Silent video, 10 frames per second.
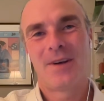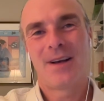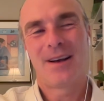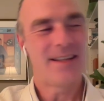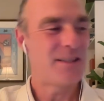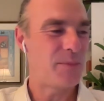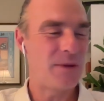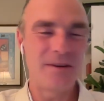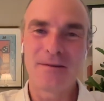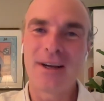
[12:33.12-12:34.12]
Oh, that's
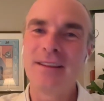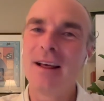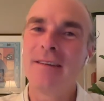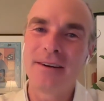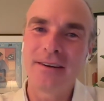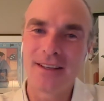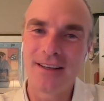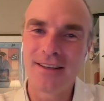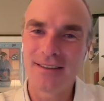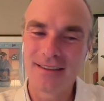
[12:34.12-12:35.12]
beautiful. I love hearing
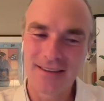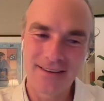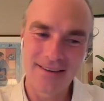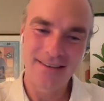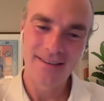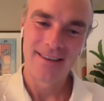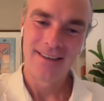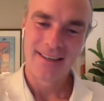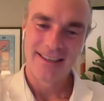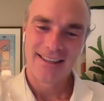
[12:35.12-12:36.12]
the
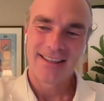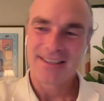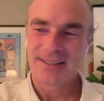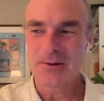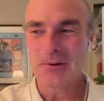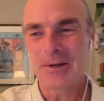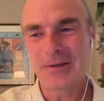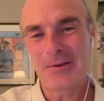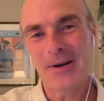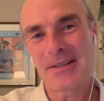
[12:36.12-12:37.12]
story
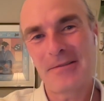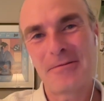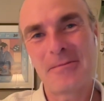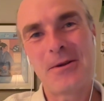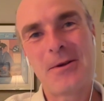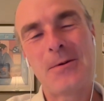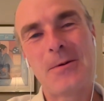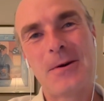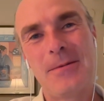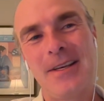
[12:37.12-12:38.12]
directly from you.
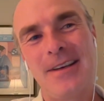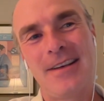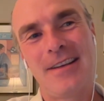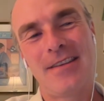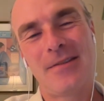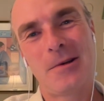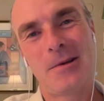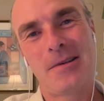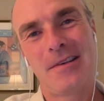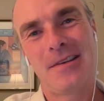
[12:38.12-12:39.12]
I mean, I've
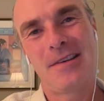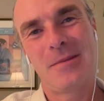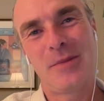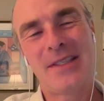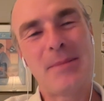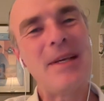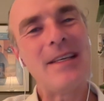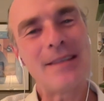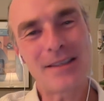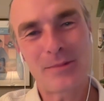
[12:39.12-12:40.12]
heard bits and
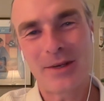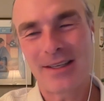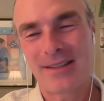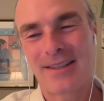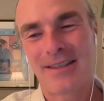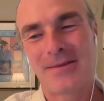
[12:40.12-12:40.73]
pieces, but it's